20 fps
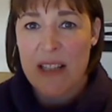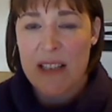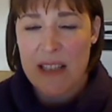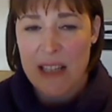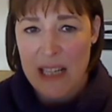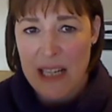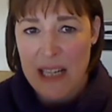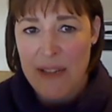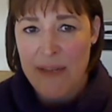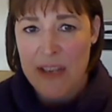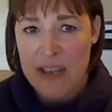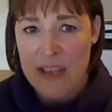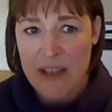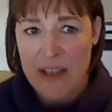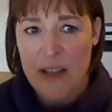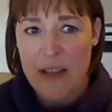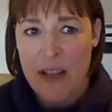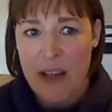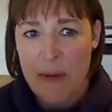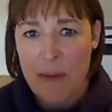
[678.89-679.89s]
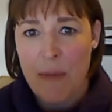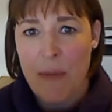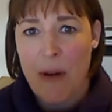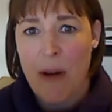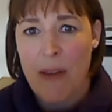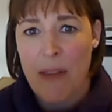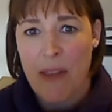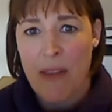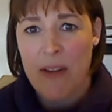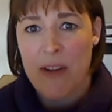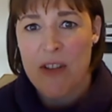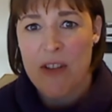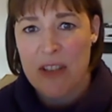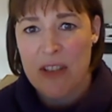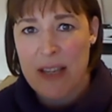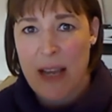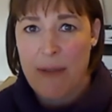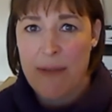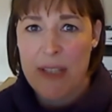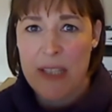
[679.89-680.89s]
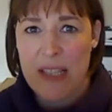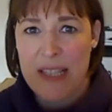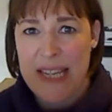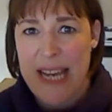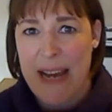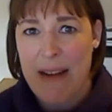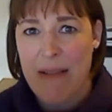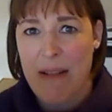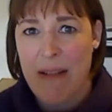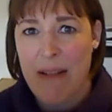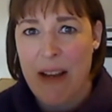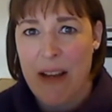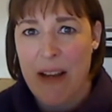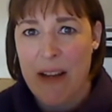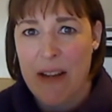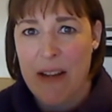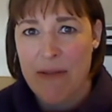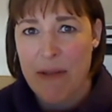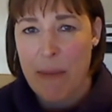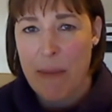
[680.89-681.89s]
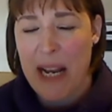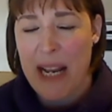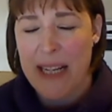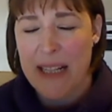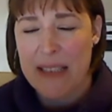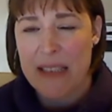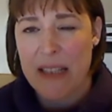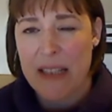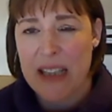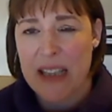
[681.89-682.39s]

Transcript: delivered to them rather than just having to download it from a link.